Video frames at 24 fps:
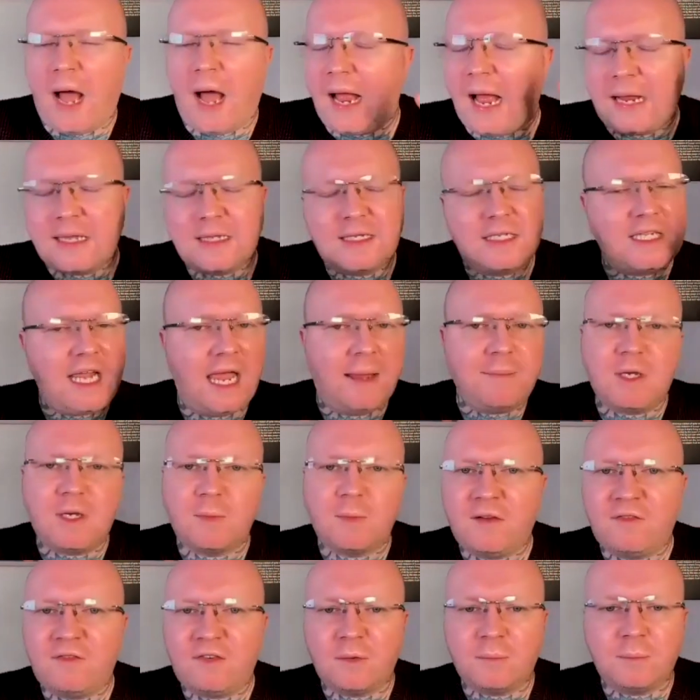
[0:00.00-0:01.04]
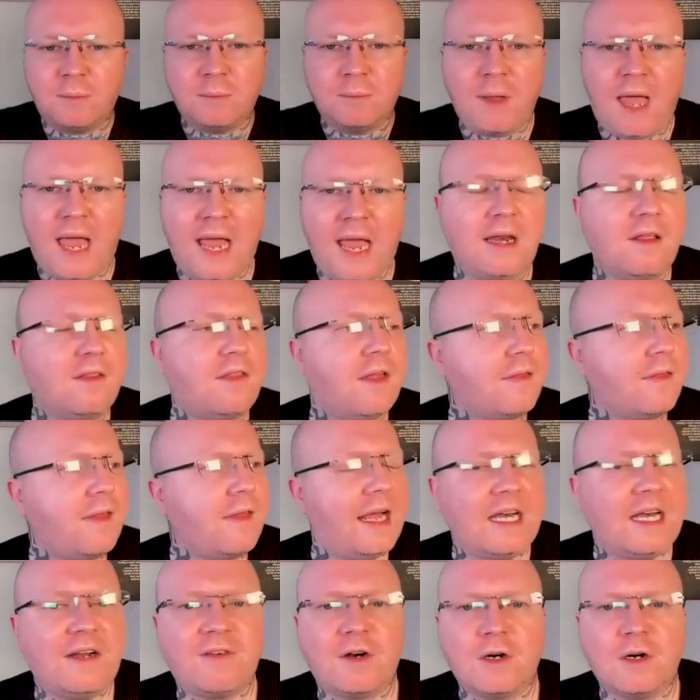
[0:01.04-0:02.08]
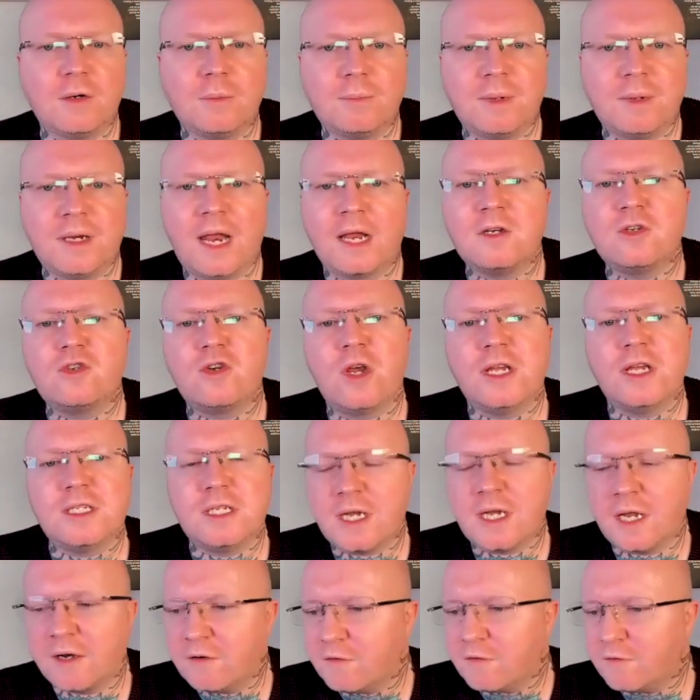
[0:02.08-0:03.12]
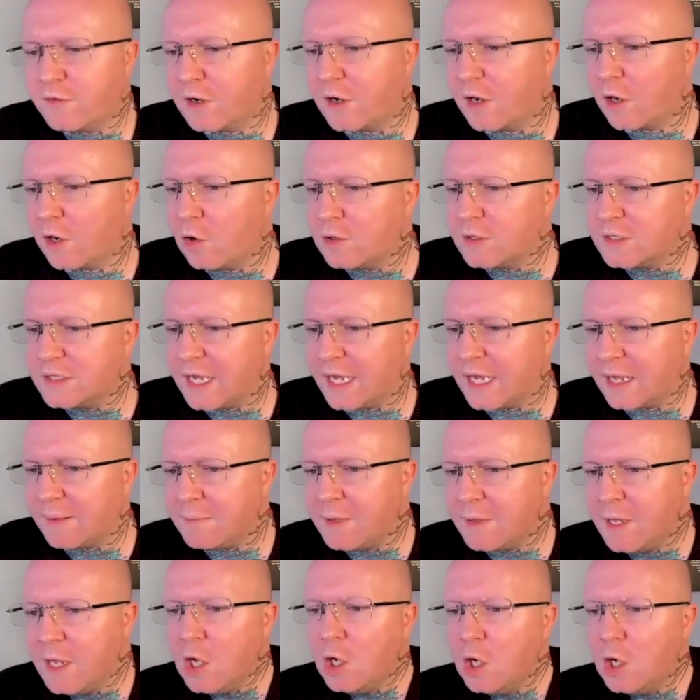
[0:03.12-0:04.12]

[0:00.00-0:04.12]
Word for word: I'd stepped away from anything that I'd ever been interested in for a long time.